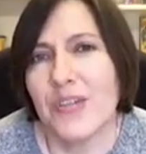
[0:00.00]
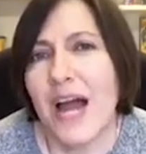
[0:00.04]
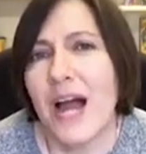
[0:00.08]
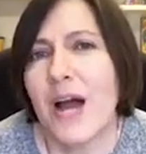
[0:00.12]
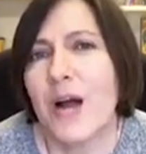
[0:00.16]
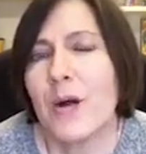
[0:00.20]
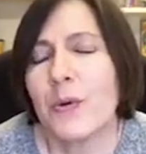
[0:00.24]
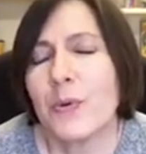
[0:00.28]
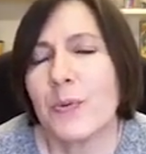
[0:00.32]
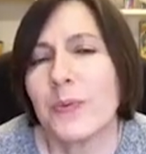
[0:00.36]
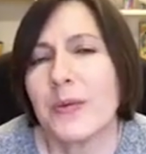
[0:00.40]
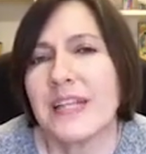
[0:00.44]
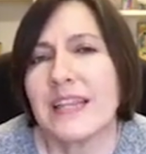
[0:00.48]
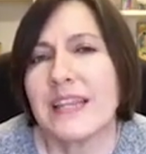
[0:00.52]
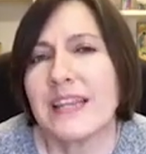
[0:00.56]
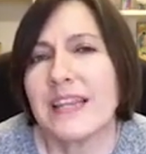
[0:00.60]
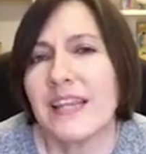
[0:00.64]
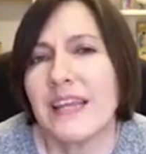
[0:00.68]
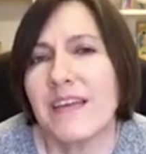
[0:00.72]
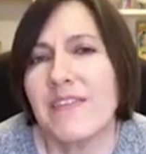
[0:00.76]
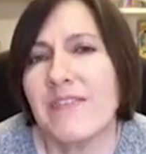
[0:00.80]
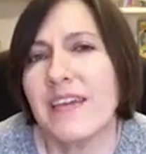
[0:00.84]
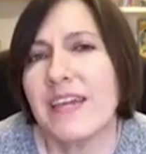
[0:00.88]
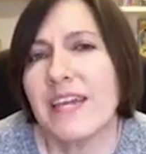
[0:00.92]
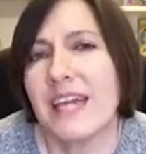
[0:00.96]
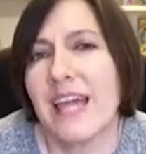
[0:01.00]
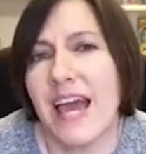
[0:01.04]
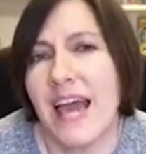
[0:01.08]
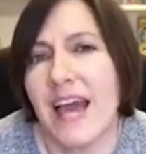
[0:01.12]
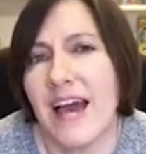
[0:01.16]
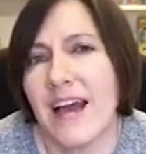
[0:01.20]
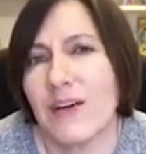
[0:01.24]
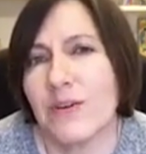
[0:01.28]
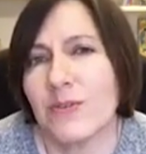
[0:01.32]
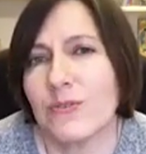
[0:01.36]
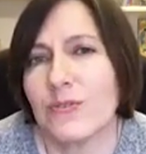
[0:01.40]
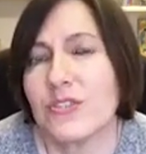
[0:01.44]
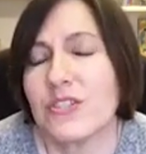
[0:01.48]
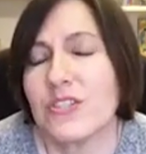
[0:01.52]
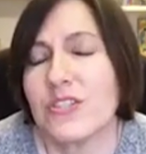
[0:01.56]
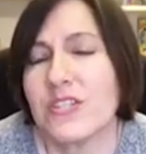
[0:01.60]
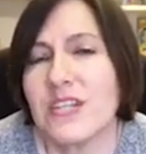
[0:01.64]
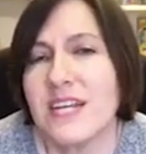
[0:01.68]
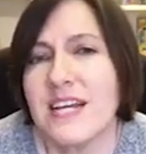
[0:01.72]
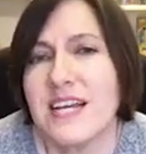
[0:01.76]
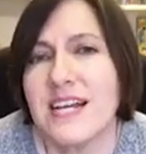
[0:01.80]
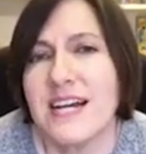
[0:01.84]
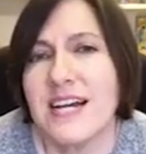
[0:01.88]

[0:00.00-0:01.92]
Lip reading: How are we living out